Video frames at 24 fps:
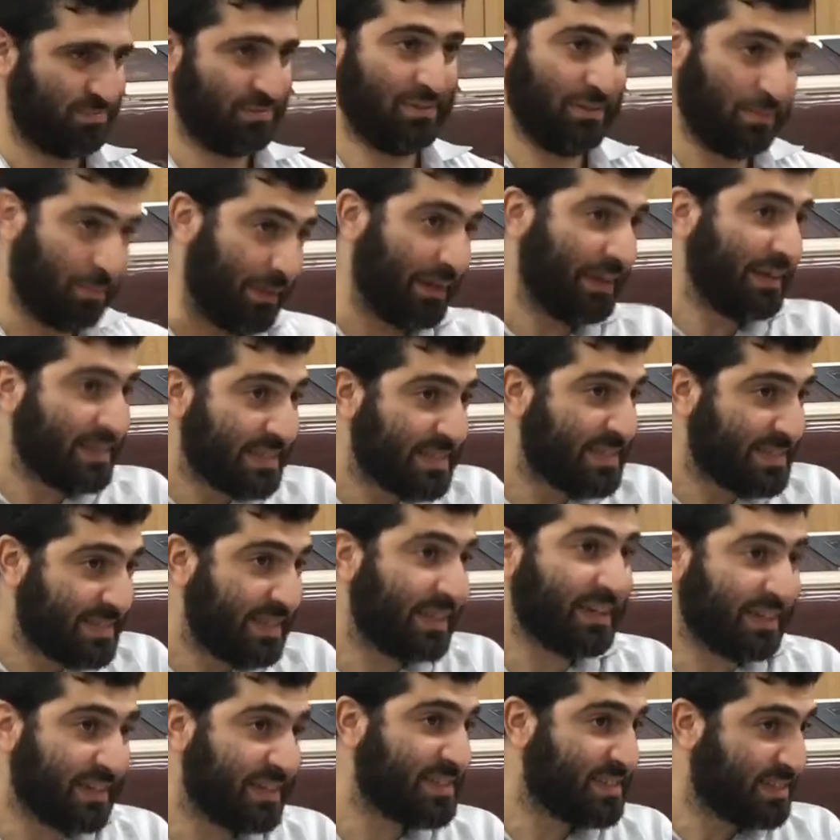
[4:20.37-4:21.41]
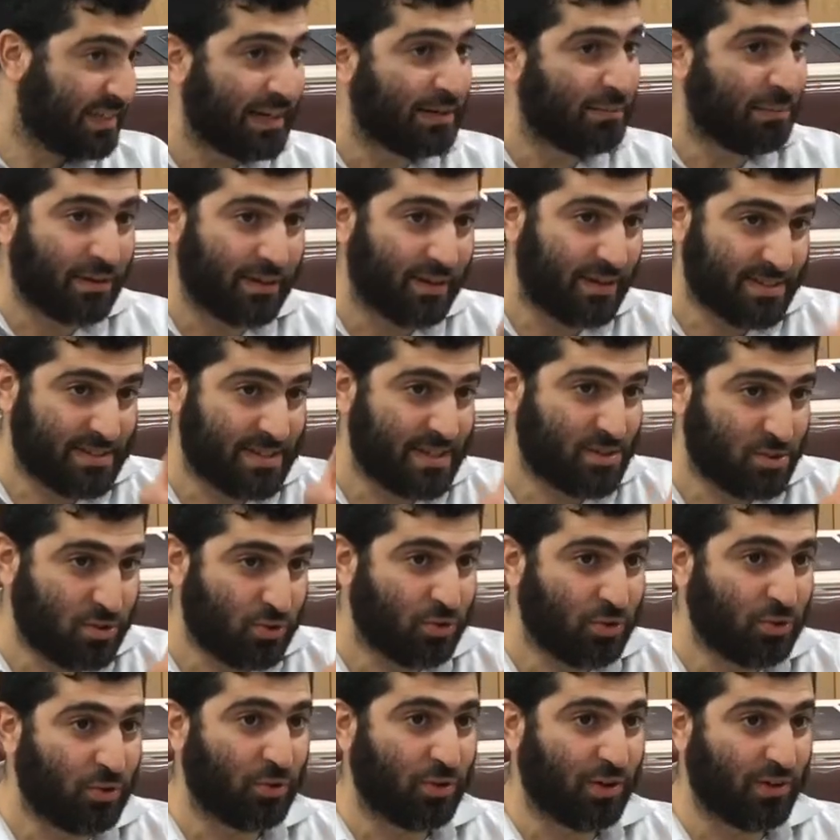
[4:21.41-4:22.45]
But in the sickness, the Gemara says you
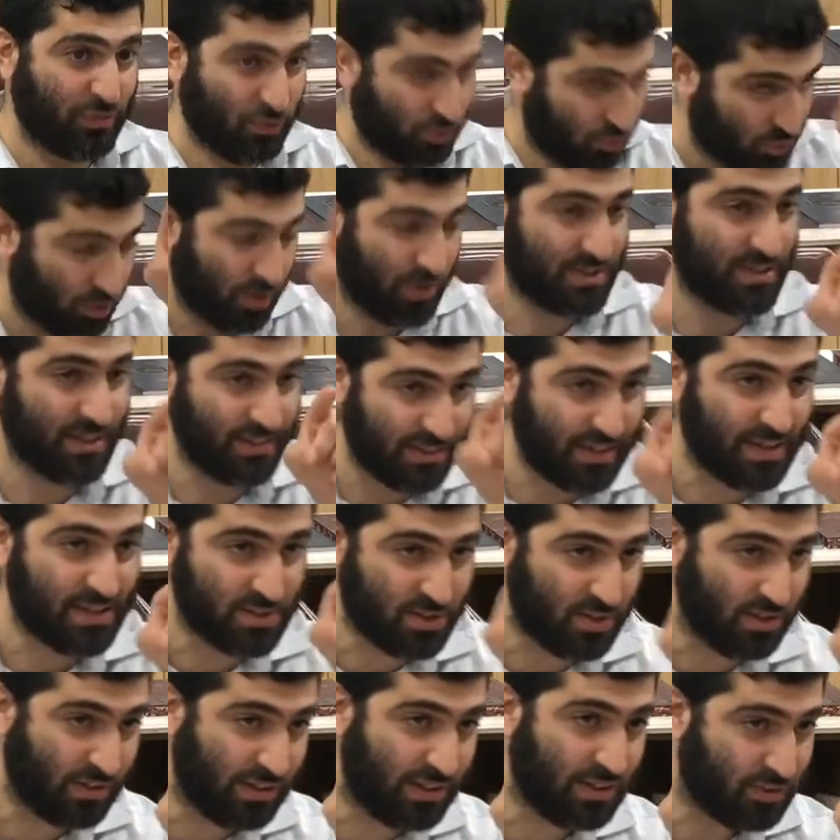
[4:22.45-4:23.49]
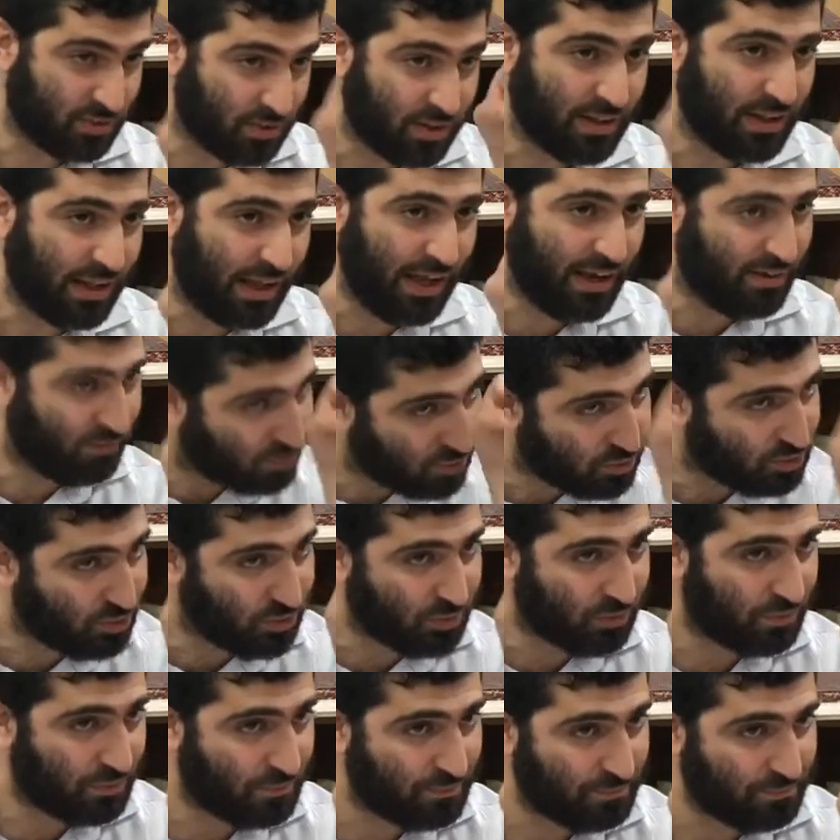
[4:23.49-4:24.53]
do. If you cross a desert and you're alive, you do.